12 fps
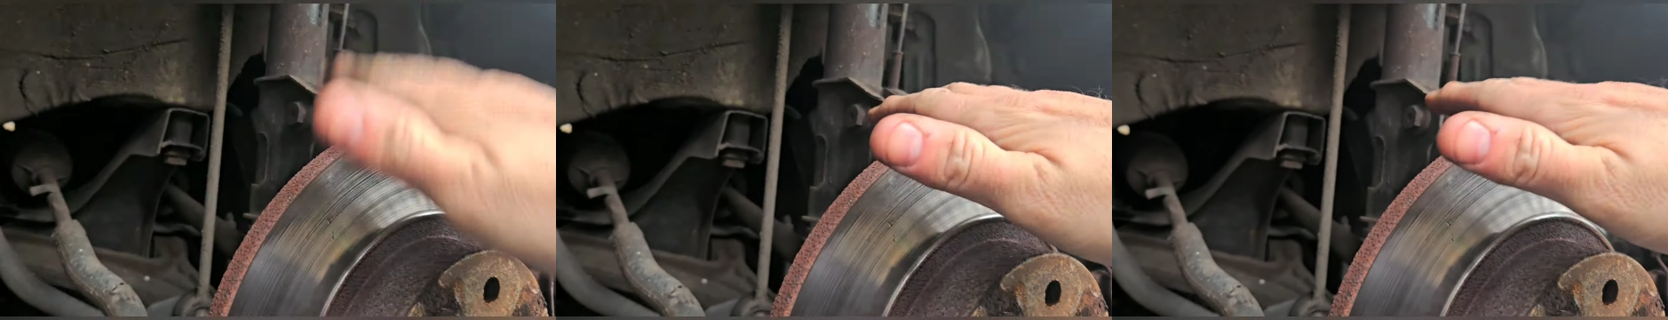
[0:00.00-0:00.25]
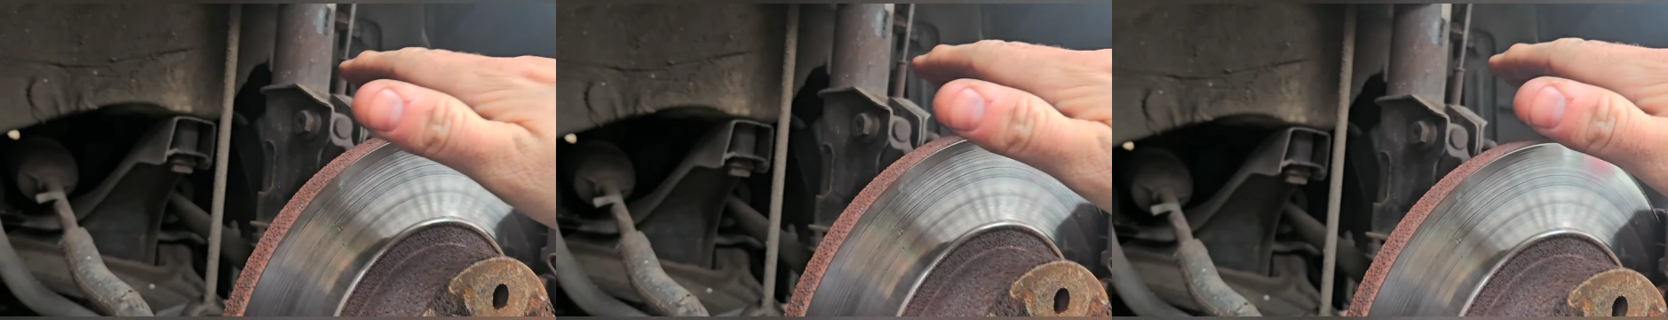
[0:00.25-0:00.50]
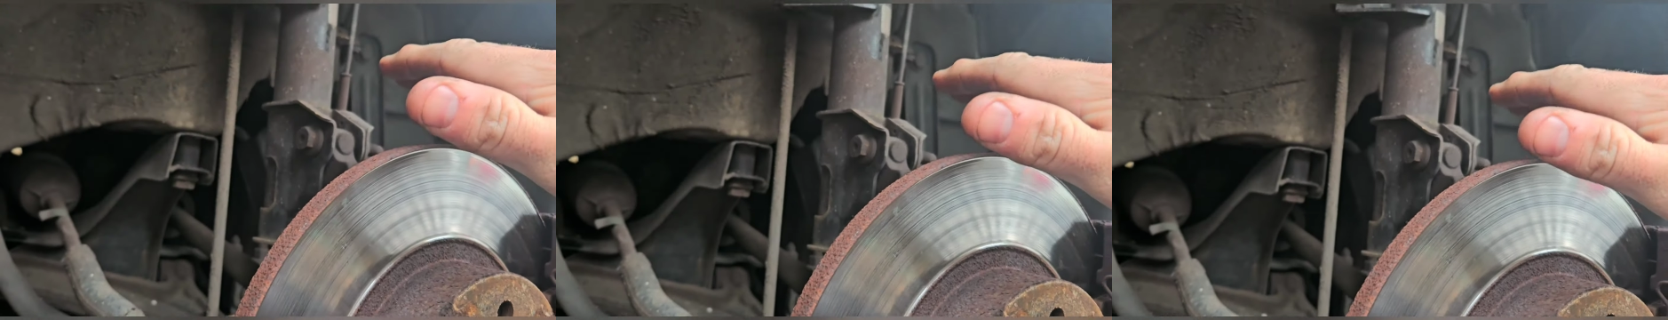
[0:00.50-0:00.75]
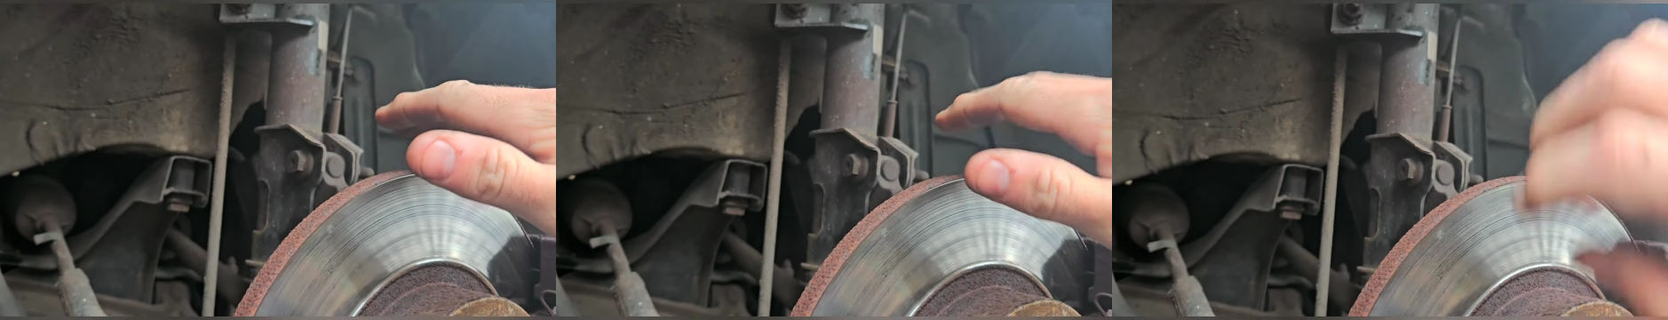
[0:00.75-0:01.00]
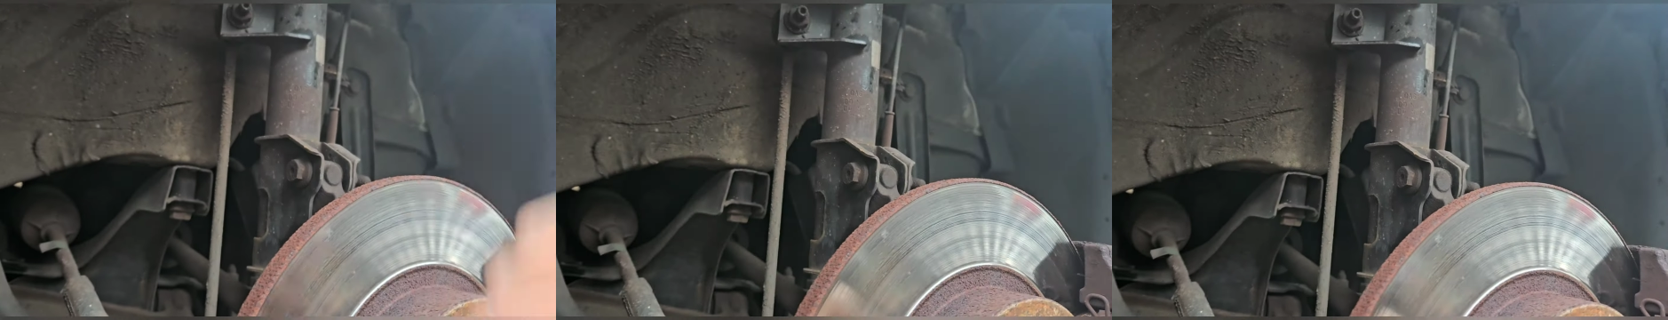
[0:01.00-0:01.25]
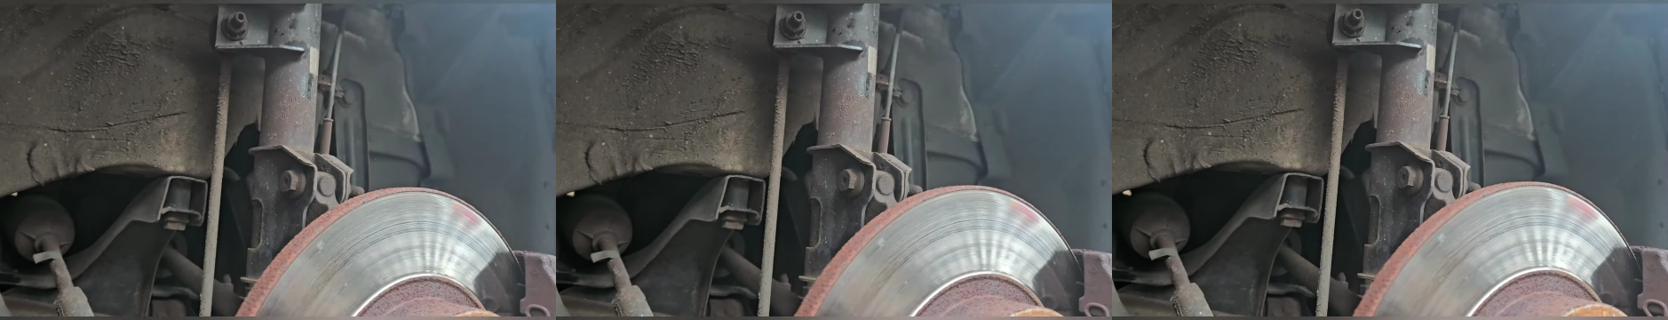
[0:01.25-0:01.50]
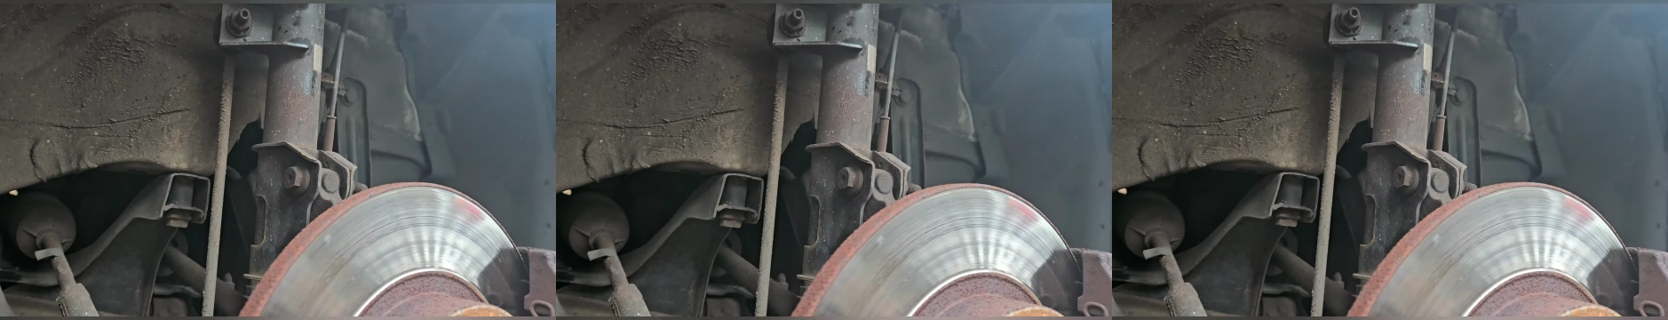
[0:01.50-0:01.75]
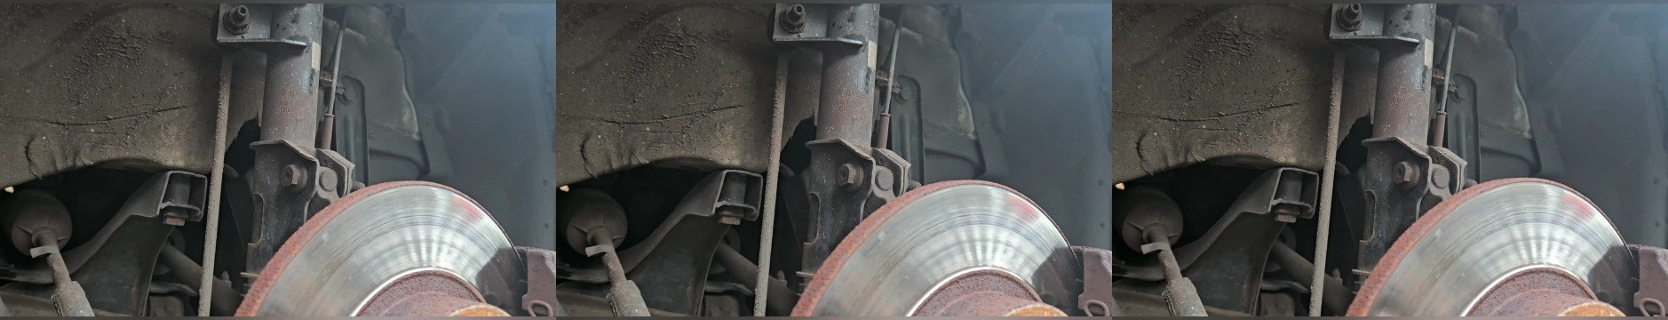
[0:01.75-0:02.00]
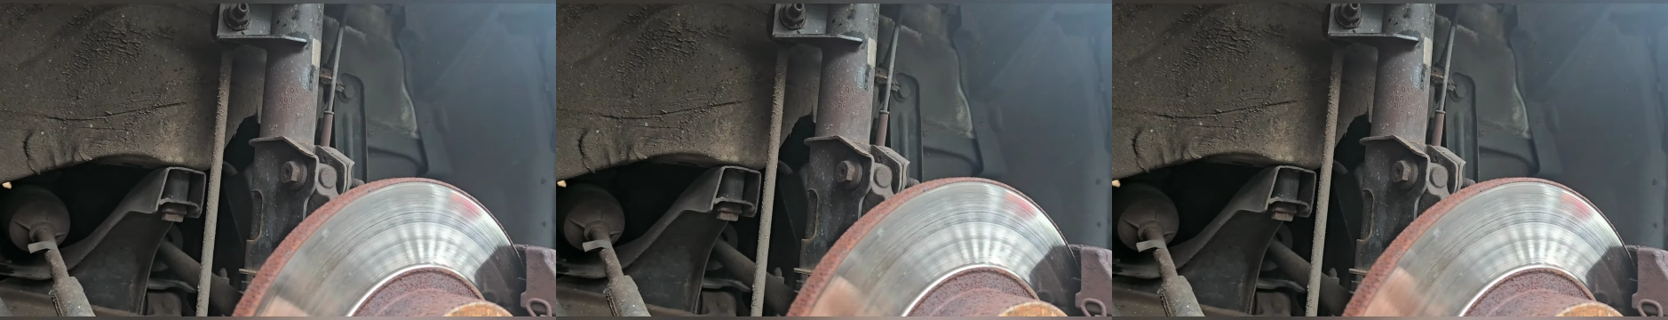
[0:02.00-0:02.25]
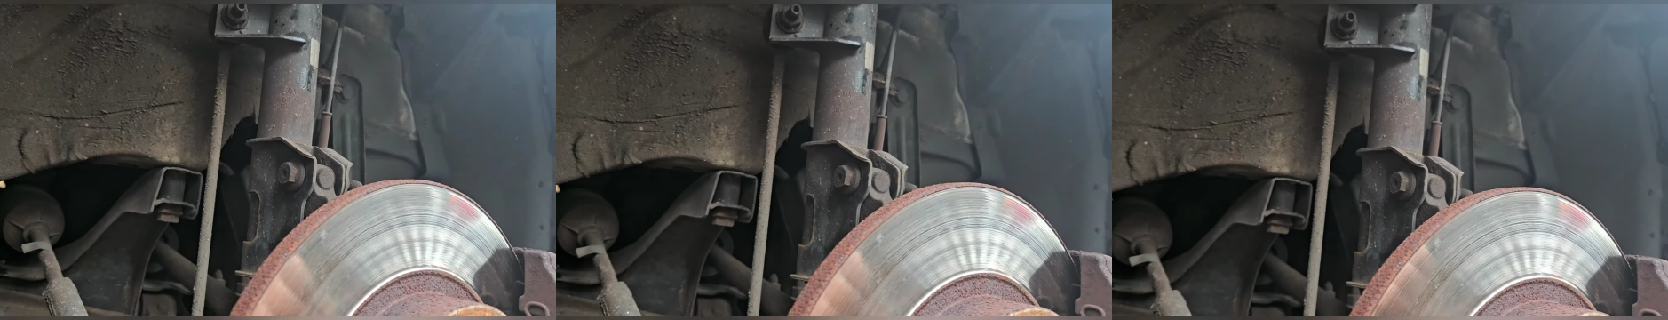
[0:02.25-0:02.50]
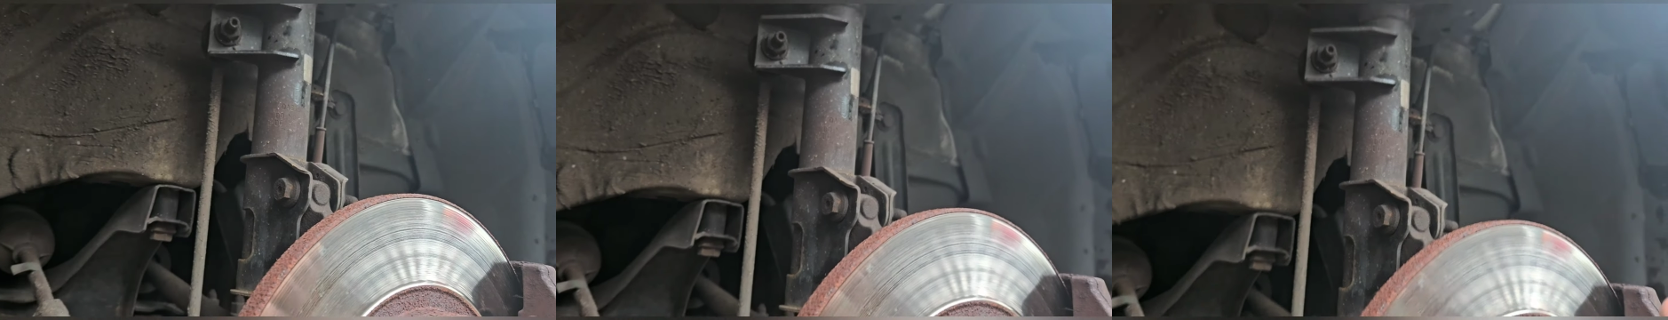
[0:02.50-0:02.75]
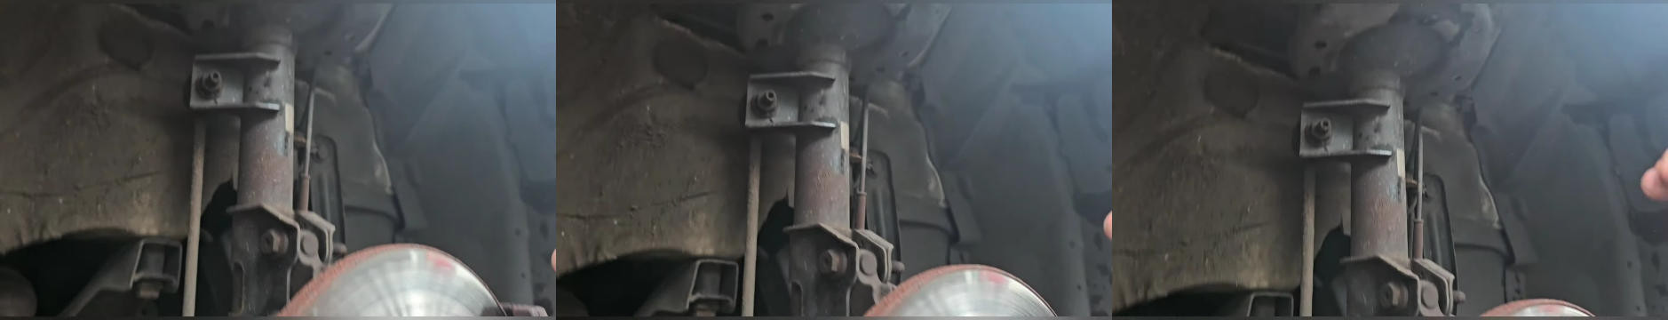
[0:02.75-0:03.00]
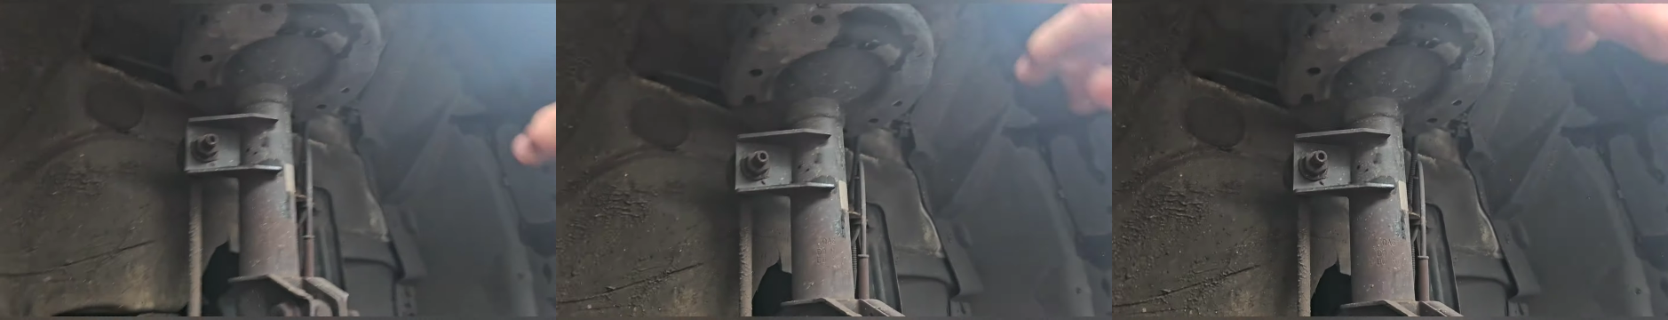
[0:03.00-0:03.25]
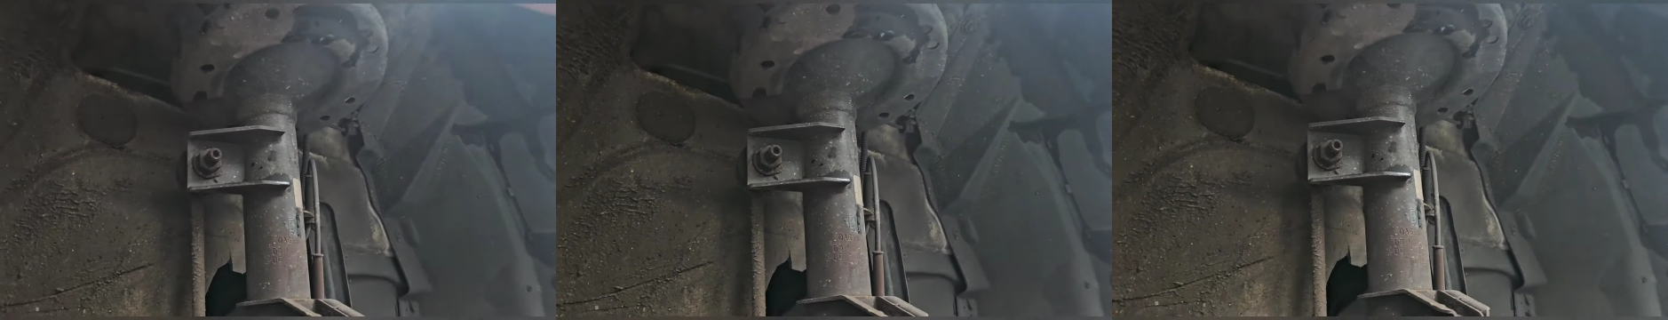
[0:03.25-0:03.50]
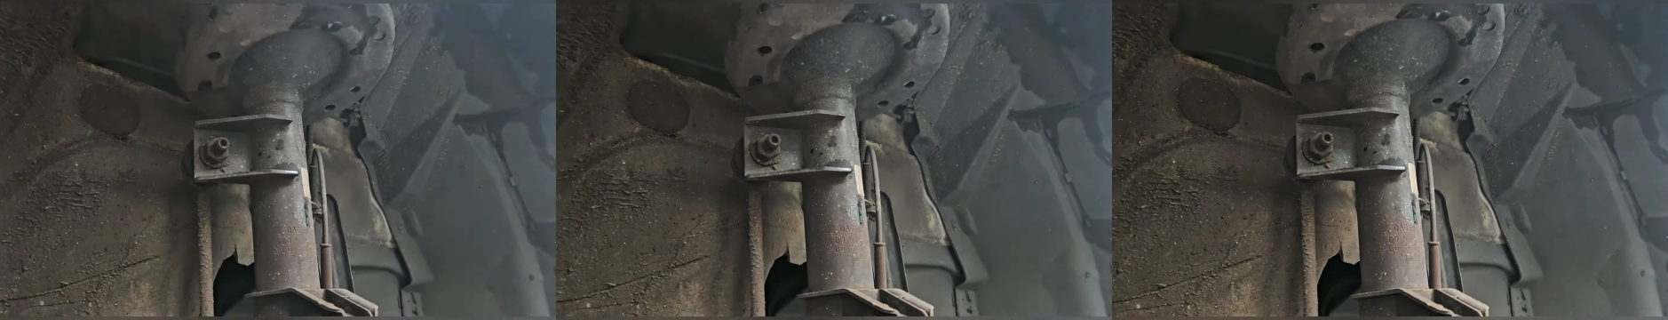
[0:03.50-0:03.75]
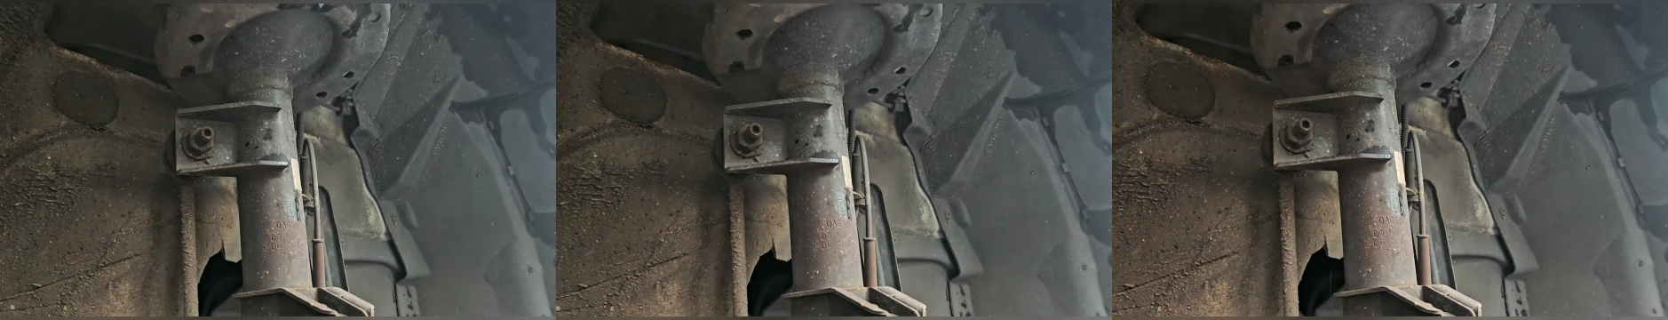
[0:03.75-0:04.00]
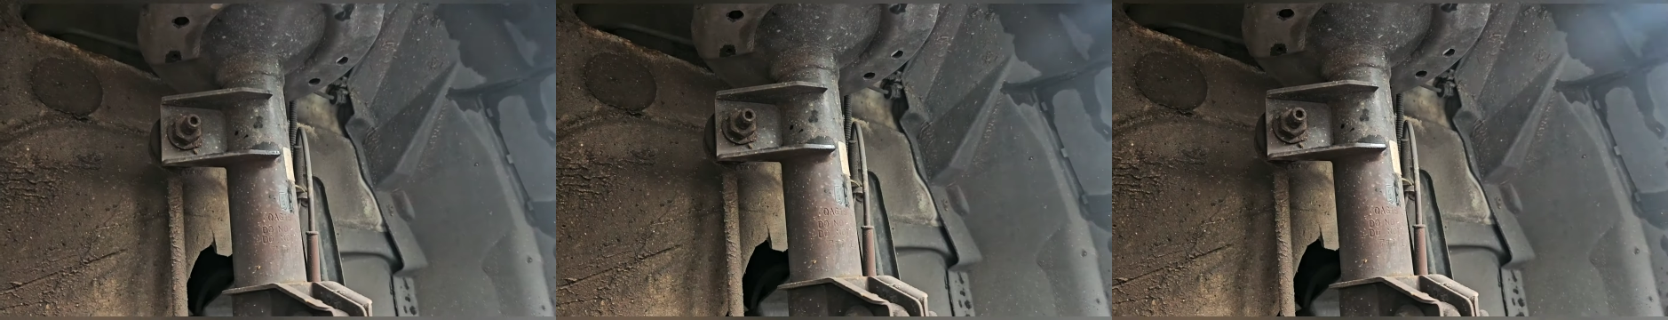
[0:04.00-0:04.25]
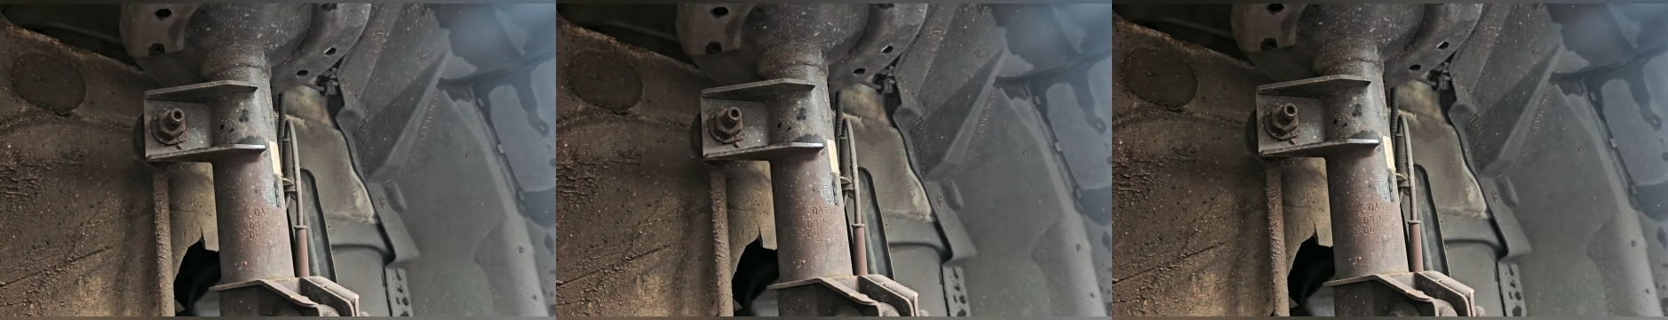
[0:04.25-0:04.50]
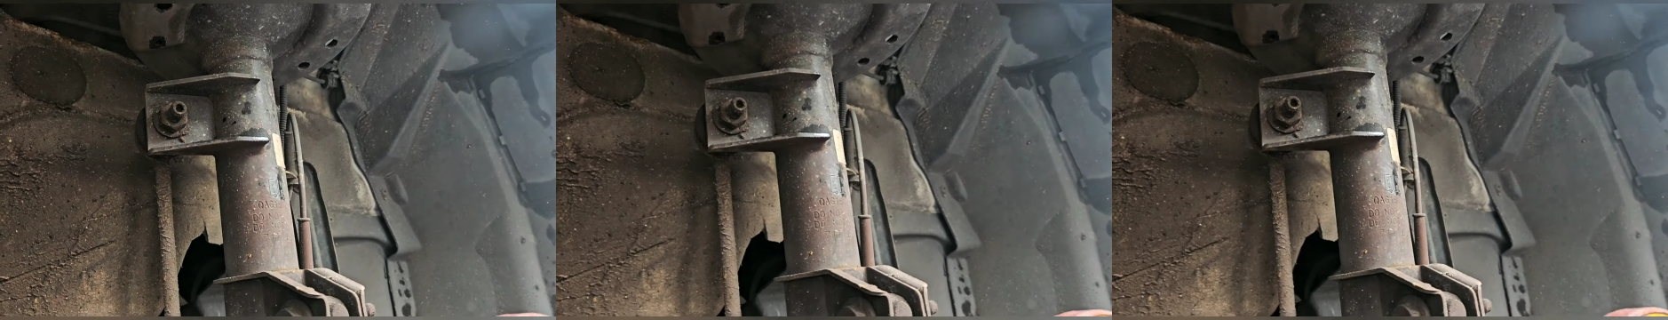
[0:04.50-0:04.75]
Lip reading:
No face is visible, so there are no lips to read.